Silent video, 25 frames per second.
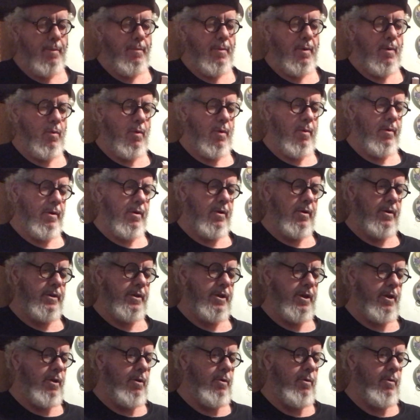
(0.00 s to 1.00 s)
But what we're going to
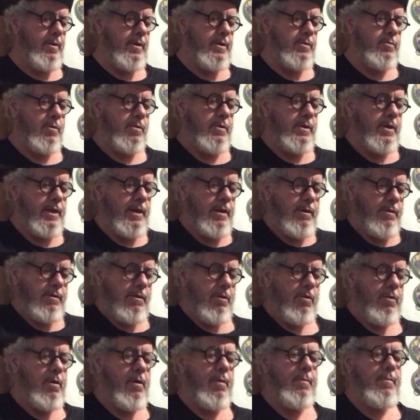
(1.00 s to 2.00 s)
do is we're going to go
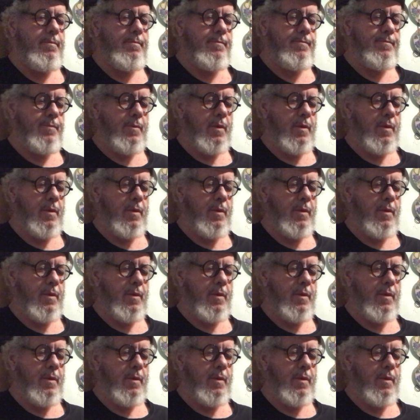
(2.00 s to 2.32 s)
through them